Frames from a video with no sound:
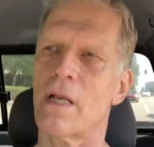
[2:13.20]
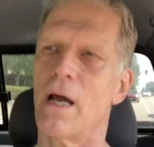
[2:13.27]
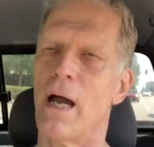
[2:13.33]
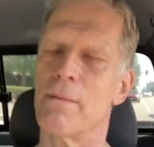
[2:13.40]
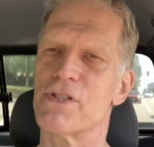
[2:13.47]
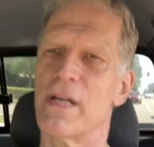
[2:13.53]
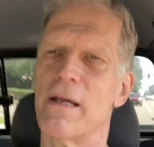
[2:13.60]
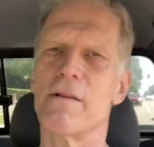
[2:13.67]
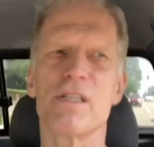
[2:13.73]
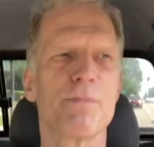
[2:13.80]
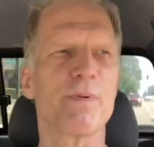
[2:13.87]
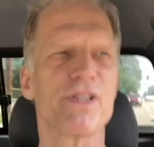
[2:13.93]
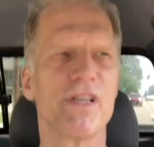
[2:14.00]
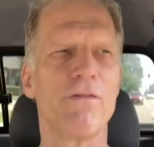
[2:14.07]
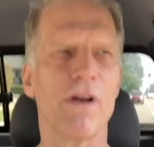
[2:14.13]
I'm saying this
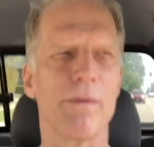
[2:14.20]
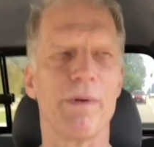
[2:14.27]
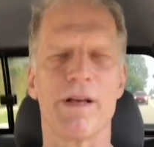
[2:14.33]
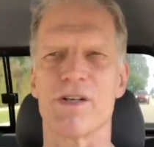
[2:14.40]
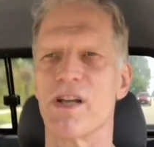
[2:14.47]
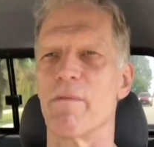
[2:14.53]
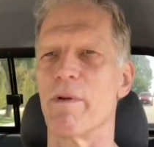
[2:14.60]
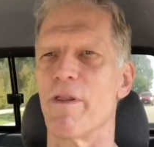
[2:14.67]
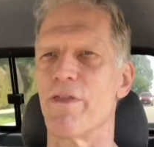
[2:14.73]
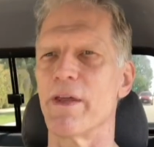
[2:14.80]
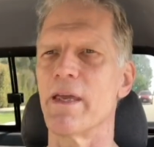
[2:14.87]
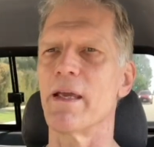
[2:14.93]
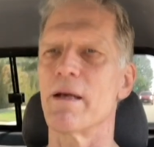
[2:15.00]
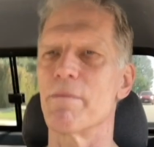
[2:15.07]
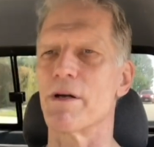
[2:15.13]
specifically because I've been
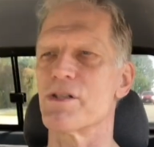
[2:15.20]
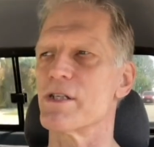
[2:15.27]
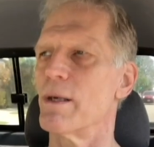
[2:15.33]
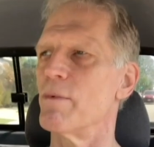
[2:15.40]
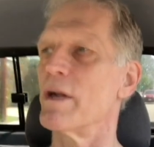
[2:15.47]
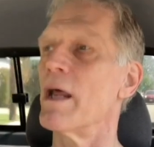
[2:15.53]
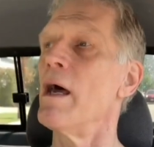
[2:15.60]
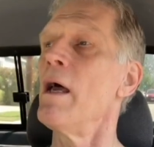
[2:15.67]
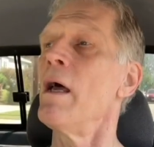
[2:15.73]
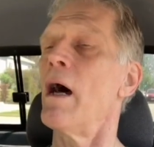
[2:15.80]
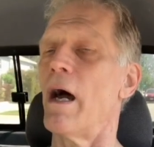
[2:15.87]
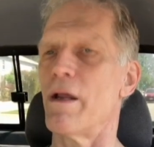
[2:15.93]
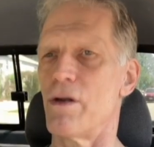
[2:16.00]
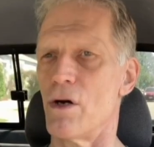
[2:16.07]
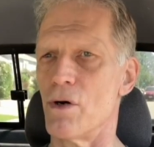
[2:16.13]
thinking about someone
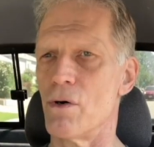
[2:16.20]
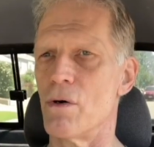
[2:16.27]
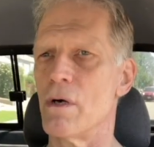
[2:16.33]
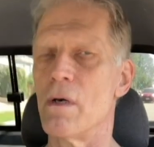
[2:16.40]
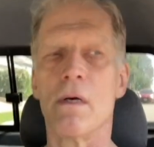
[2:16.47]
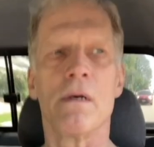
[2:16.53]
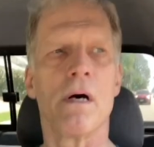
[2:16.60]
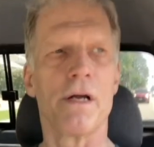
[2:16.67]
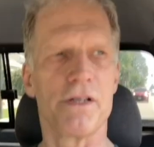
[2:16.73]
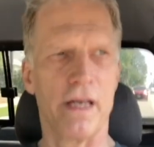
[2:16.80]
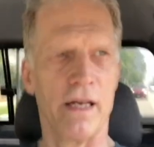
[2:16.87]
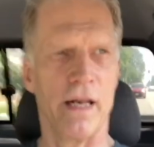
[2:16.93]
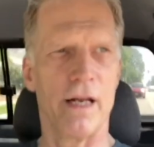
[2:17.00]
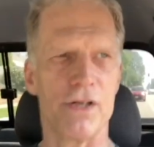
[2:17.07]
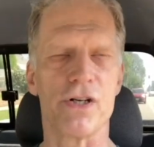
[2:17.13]
I know, a
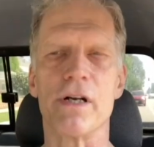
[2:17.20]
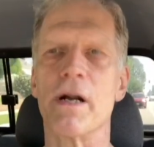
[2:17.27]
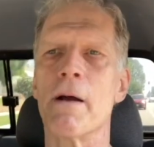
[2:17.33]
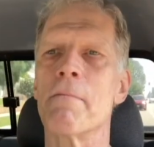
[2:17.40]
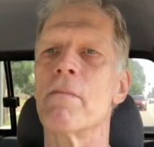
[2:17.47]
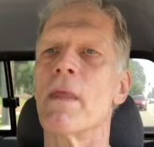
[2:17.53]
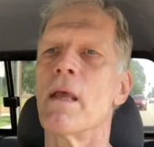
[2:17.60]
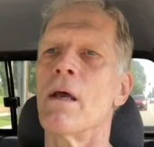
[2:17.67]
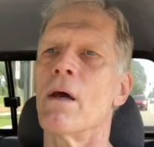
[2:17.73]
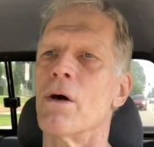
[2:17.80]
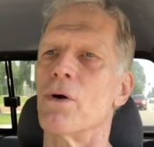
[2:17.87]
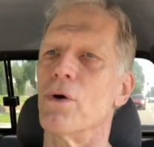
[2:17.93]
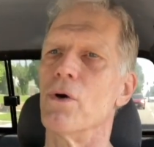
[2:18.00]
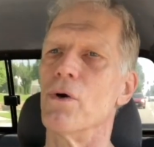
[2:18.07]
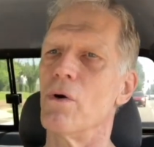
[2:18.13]
teenager,
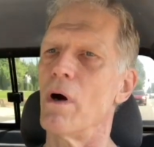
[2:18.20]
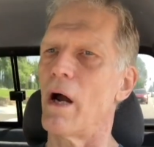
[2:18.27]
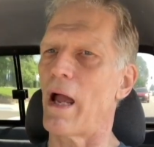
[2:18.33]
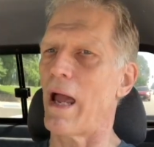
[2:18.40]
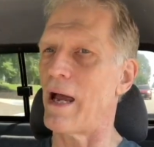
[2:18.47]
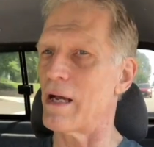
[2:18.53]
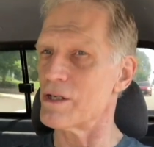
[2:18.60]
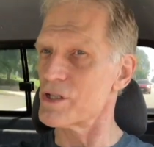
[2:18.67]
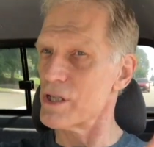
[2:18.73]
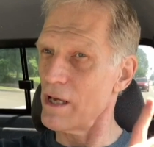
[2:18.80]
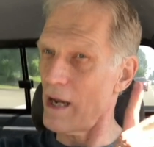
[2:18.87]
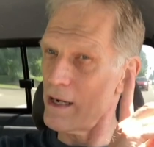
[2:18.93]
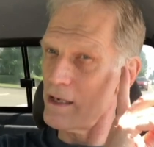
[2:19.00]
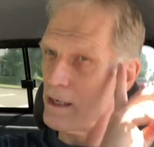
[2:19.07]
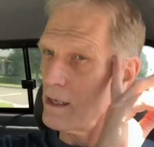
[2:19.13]
who has the
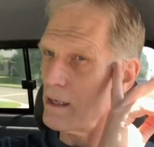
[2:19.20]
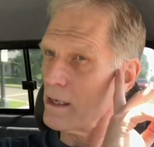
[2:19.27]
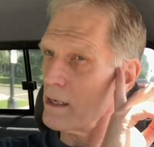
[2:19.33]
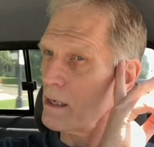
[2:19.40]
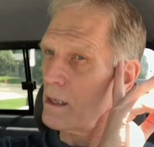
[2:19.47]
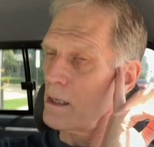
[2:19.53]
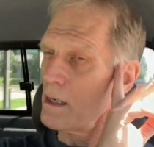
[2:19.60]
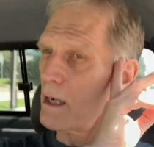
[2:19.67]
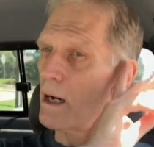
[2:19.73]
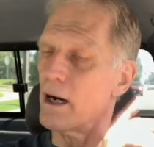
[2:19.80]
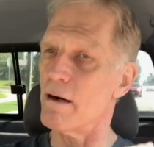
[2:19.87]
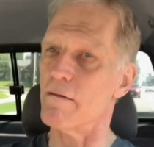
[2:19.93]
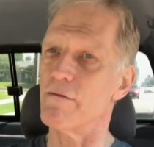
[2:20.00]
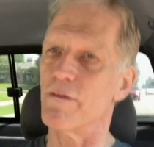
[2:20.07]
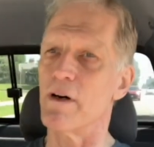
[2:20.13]
idea
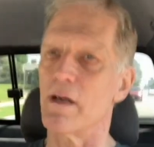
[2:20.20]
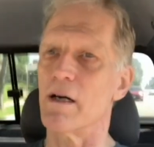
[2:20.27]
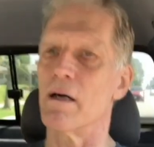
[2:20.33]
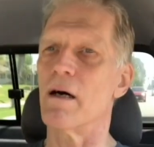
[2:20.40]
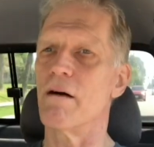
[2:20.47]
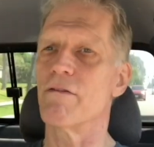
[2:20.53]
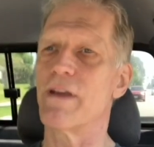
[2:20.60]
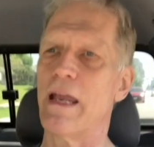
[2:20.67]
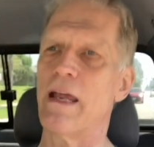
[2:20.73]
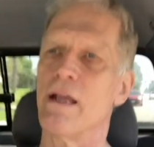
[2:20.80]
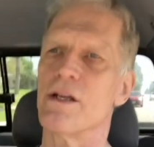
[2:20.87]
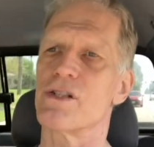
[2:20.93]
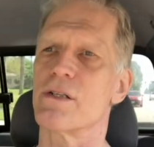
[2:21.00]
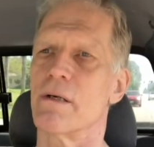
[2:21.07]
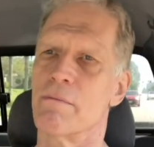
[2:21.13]
of
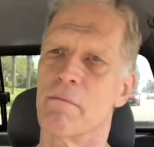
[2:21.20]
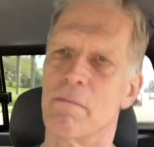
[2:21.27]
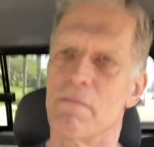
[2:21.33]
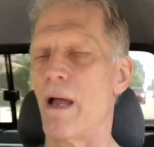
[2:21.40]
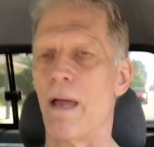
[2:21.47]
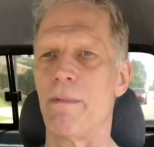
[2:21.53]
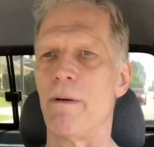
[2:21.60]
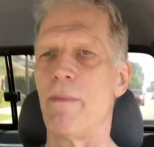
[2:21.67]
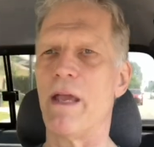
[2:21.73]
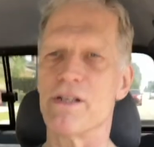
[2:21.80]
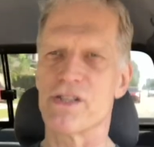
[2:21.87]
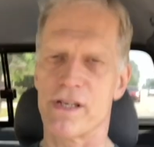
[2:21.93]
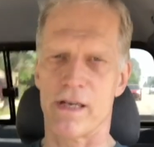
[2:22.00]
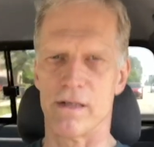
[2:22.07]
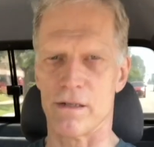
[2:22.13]
gaining some MMA
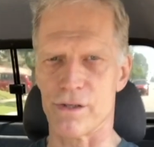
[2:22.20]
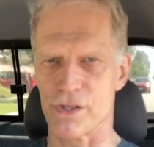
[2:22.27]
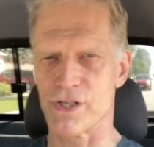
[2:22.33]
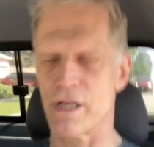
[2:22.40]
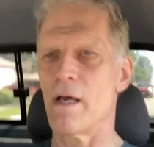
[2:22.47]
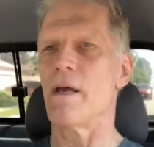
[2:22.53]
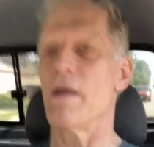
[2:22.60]
skills.